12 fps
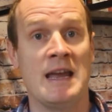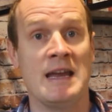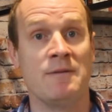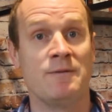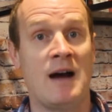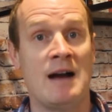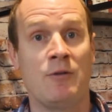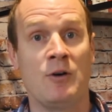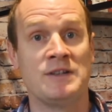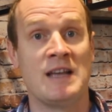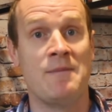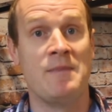a 5 or
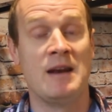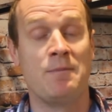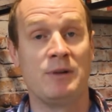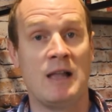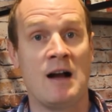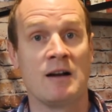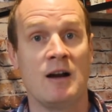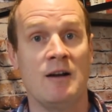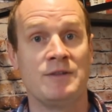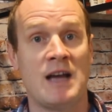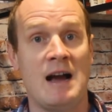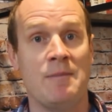10 minute block
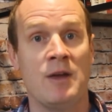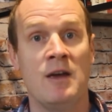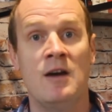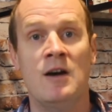of time.